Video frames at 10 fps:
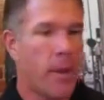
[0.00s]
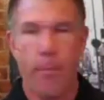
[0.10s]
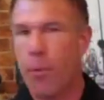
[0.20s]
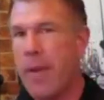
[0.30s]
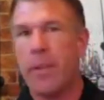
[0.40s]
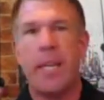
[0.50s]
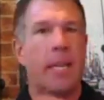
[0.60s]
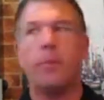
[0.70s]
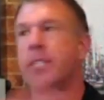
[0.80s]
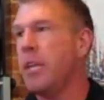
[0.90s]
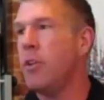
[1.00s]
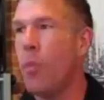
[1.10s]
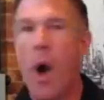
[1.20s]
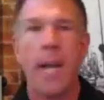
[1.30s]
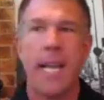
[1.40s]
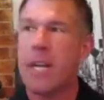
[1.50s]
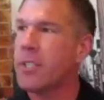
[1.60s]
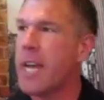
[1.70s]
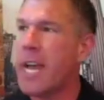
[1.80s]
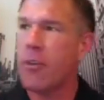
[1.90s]
prevalent and you walked
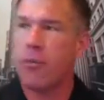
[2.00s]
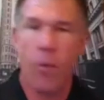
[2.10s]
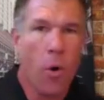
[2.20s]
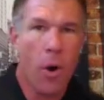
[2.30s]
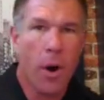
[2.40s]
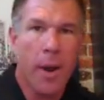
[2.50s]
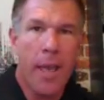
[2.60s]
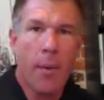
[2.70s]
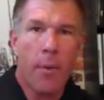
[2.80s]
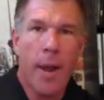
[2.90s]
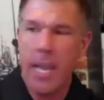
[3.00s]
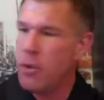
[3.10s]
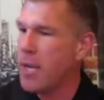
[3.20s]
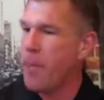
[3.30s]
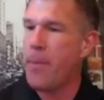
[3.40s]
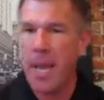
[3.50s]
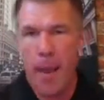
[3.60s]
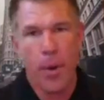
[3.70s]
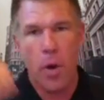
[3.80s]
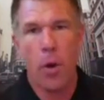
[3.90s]
outside your door, right, and you could pick
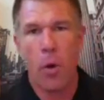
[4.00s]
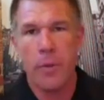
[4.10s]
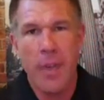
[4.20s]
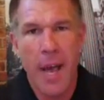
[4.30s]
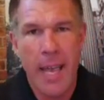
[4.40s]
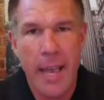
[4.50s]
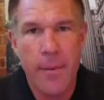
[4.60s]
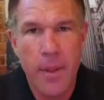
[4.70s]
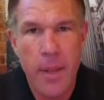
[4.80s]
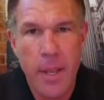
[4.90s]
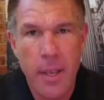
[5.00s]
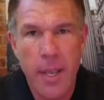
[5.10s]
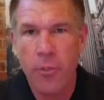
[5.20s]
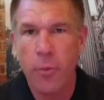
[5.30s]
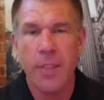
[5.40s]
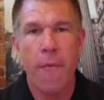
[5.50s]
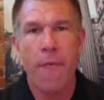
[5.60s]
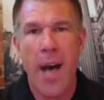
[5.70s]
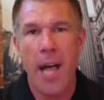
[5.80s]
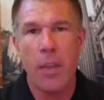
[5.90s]
up a gold nugget, guess what the
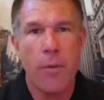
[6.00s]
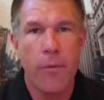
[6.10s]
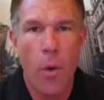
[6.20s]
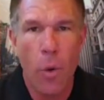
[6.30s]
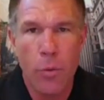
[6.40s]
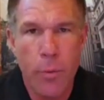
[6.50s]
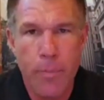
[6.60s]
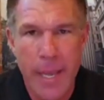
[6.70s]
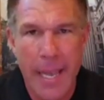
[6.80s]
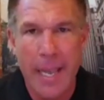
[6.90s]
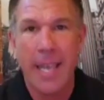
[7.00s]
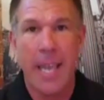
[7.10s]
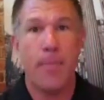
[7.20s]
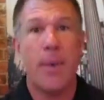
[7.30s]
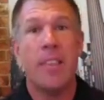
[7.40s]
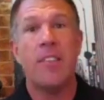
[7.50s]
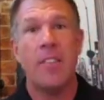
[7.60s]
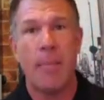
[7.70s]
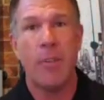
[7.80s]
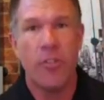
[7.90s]
value of gold would be? It'd be the
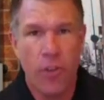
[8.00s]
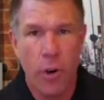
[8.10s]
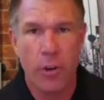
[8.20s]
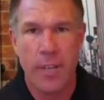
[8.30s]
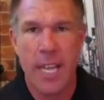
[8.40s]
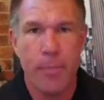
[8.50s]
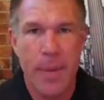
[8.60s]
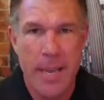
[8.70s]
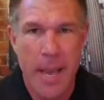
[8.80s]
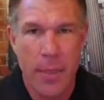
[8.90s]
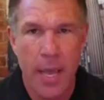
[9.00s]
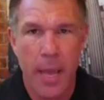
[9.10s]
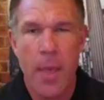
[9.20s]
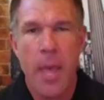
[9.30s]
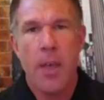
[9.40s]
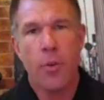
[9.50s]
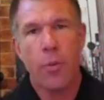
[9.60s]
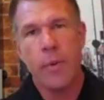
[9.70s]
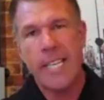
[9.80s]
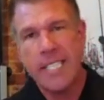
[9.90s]
same as dirt. It'd be nothing. The
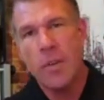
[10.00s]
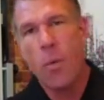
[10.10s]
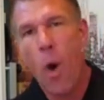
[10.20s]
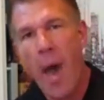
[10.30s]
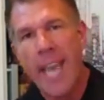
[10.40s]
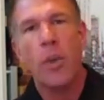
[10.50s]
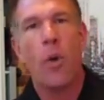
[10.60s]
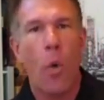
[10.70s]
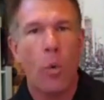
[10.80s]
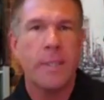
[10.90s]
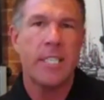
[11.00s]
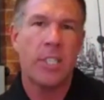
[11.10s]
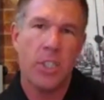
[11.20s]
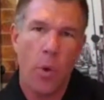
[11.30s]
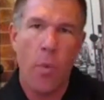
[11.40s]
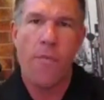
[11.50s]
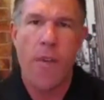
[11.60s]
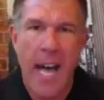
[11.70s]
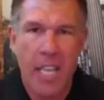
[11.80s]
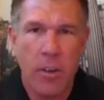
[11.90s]
reason why gold is so
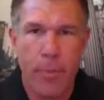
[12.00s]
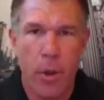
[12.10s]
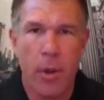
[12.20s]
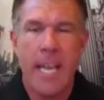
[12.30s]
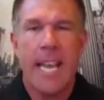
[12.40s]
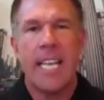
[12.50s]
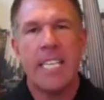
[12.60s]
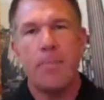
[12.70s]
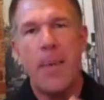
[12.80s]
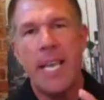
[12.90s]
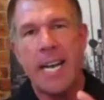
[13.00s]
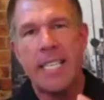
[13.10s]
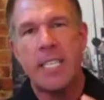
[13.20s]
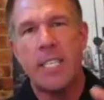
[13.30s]
valuable is because